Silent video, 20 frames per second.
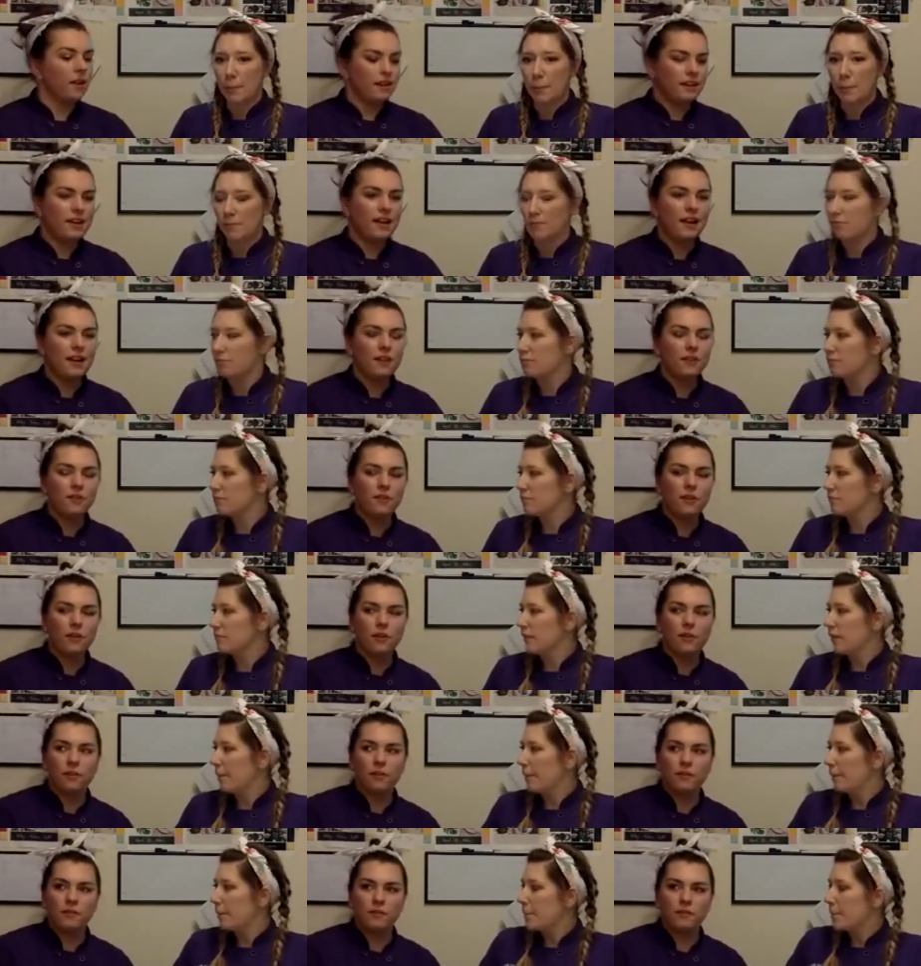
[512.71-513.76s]
Speaker 1: yeah, I don't know
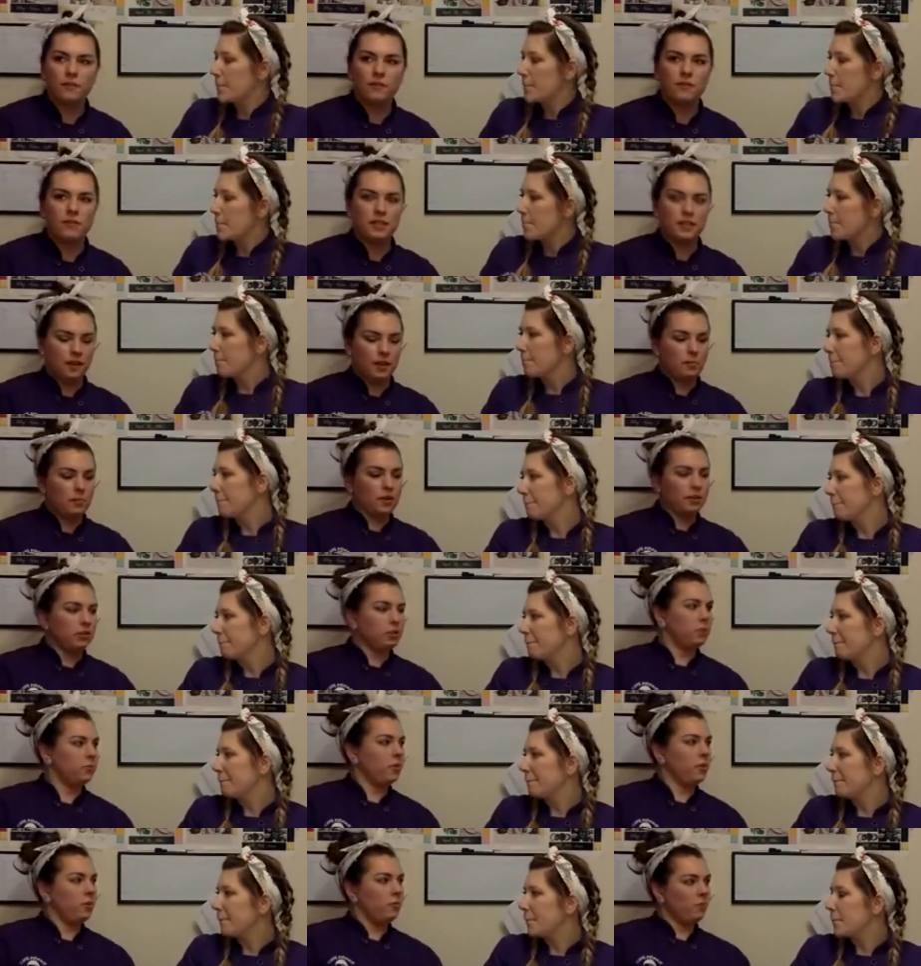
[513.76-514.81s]
if you've seen like pictures where
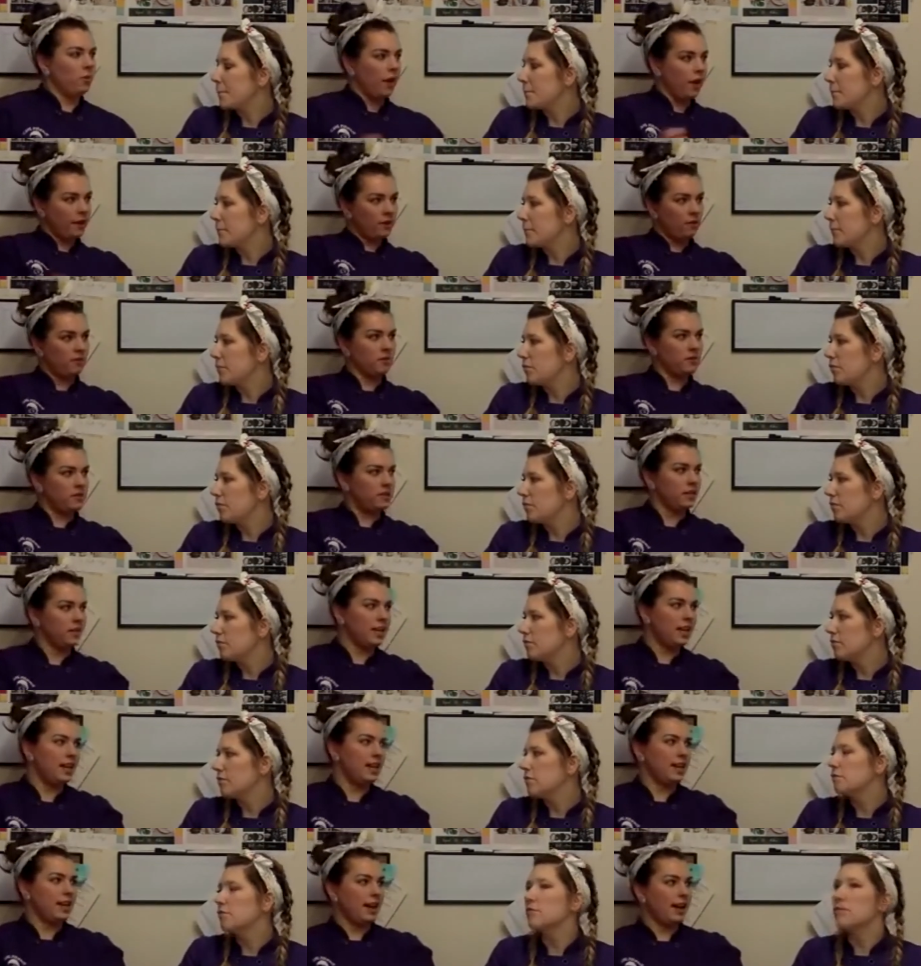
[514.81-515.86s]
the bride holds the cake
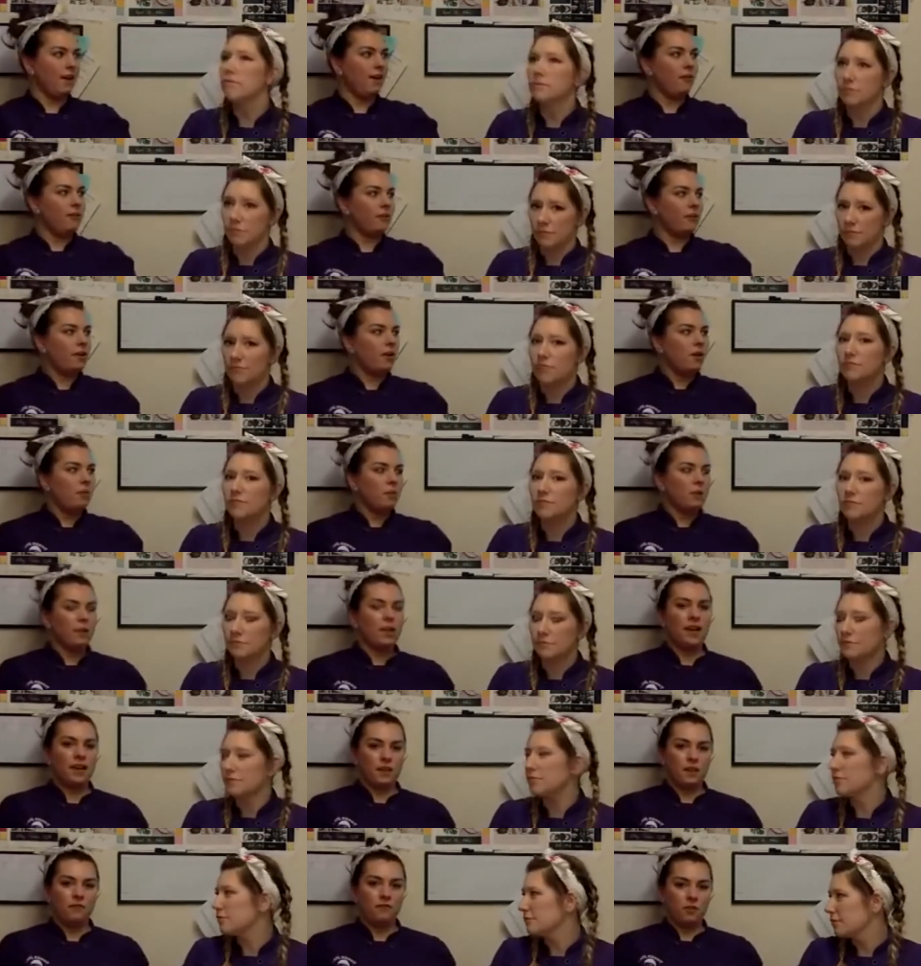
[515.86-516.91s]
out, mm-hmm. but like
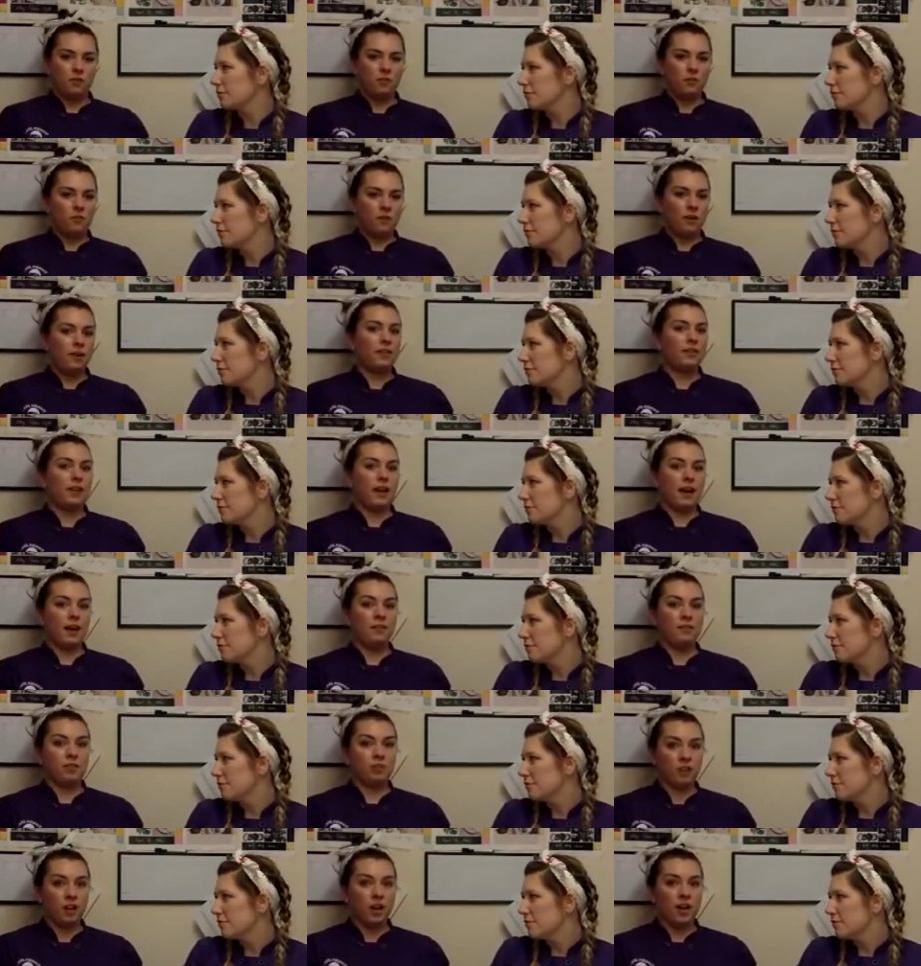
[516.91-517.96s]
if you want that
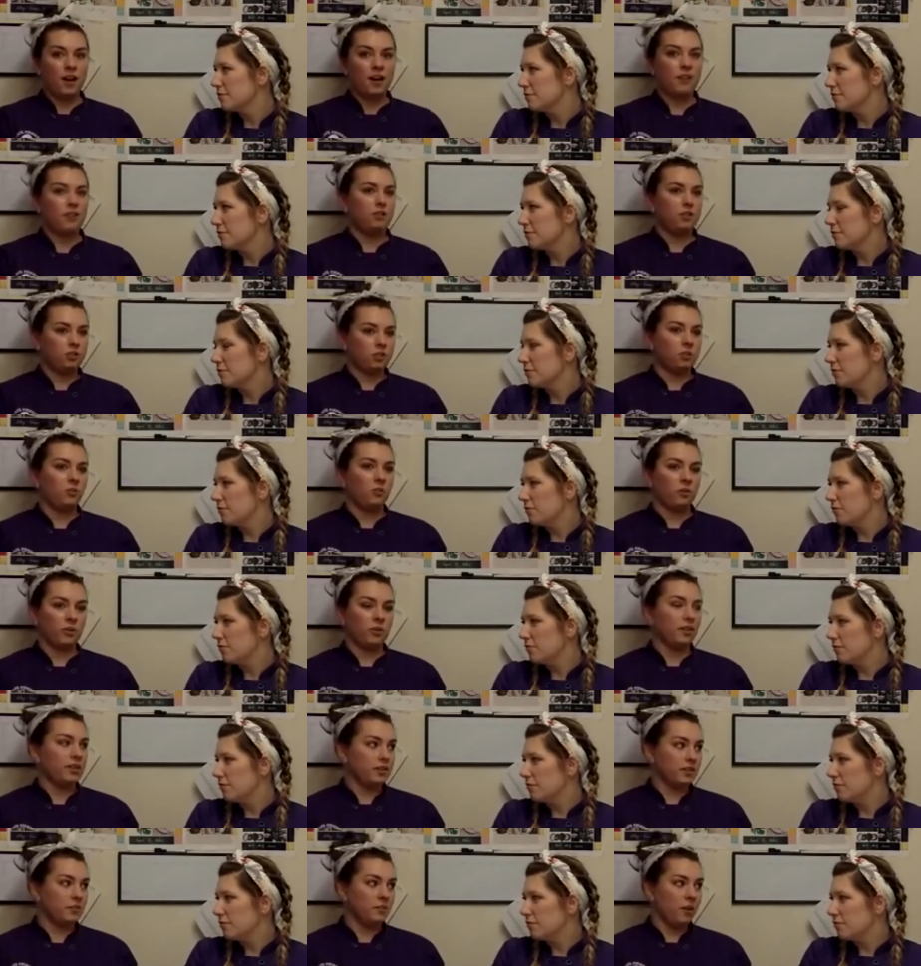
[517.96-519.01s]
shot, you should order a
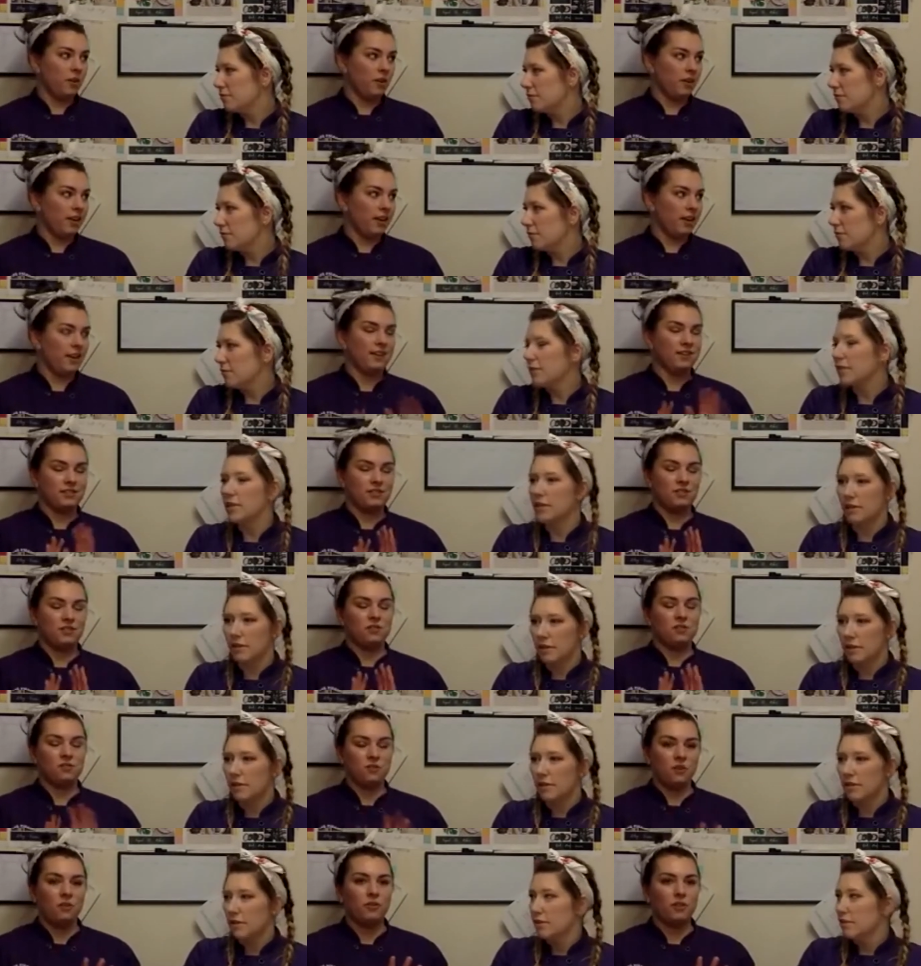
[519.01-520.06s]
small cake because it's so
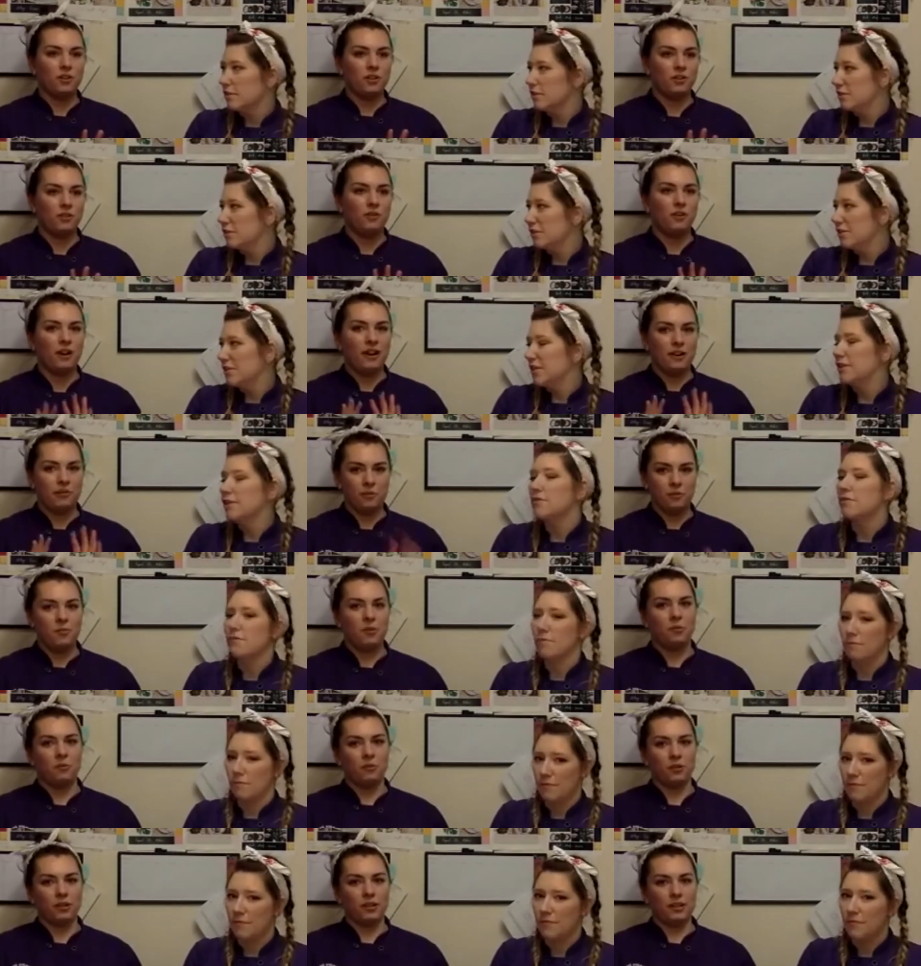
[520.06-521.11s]
cute and it would be
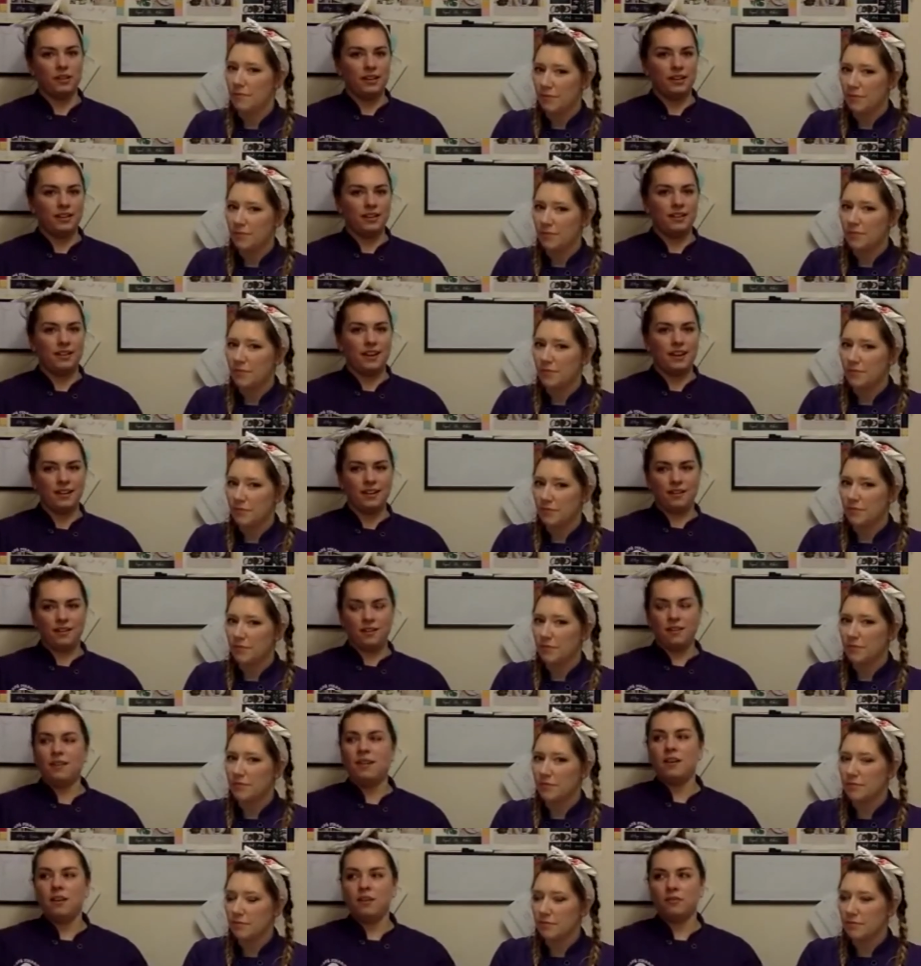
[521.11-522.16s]
really like. Mm-hmm
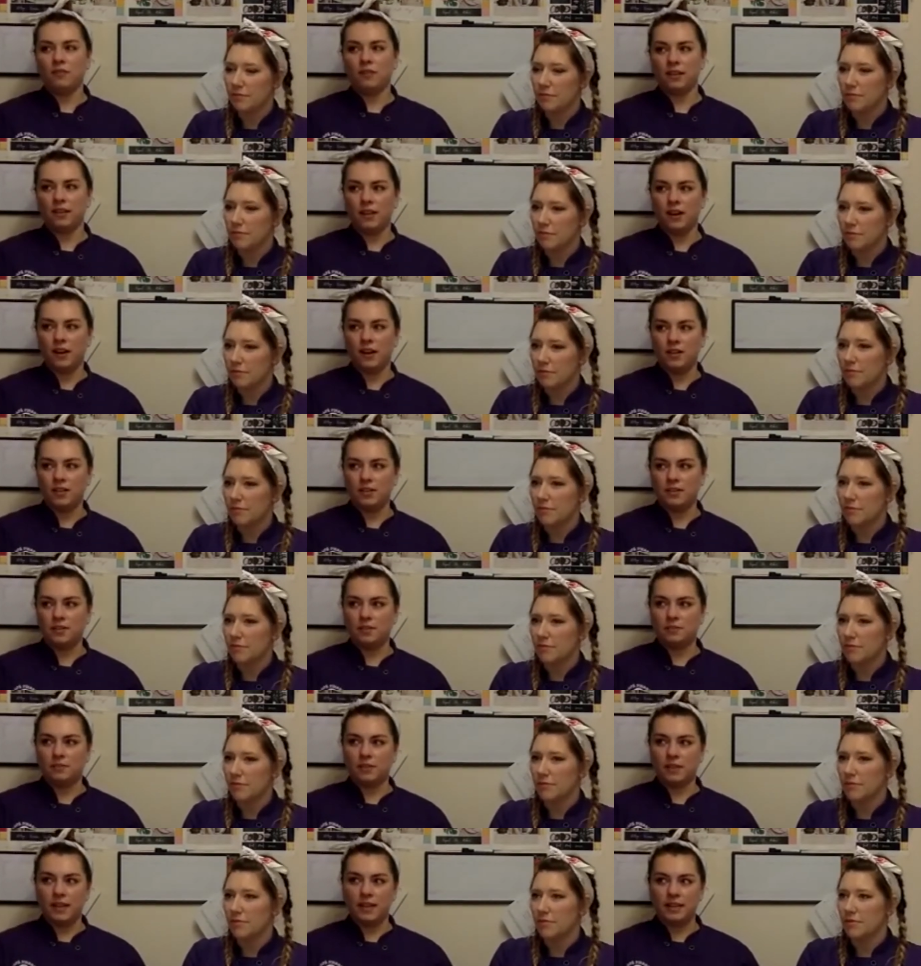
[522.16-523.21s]
really awesome in
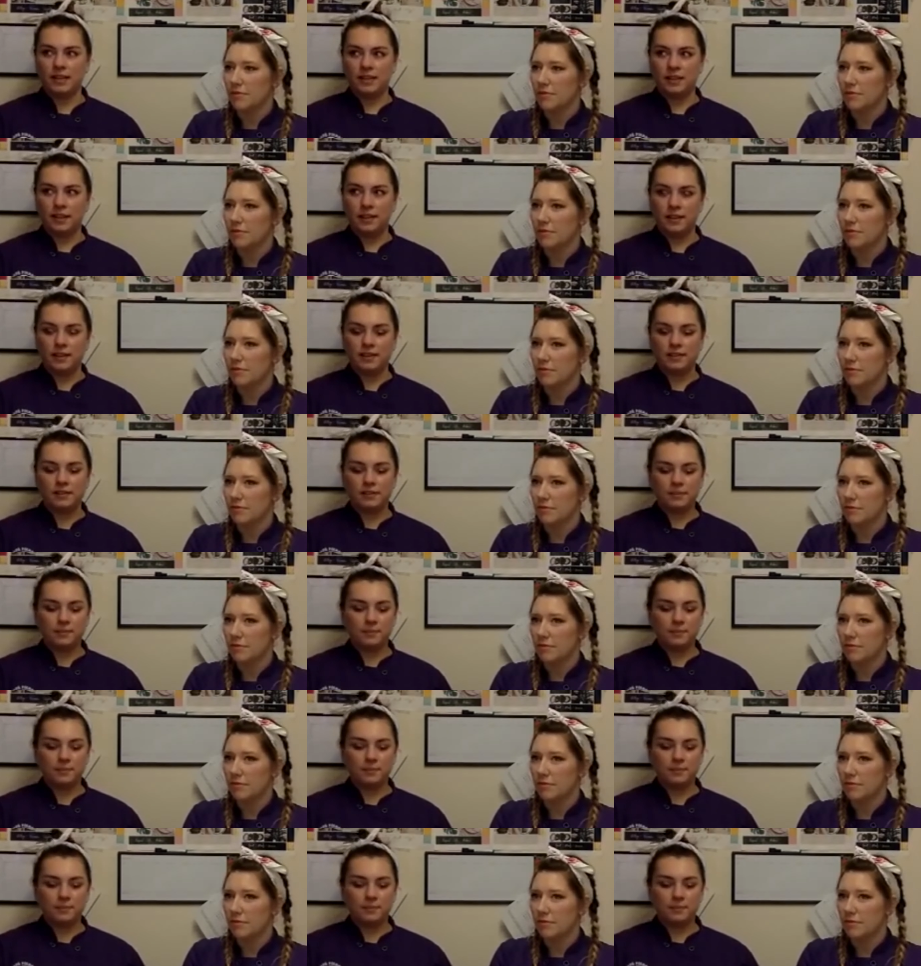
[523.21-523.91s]
that size.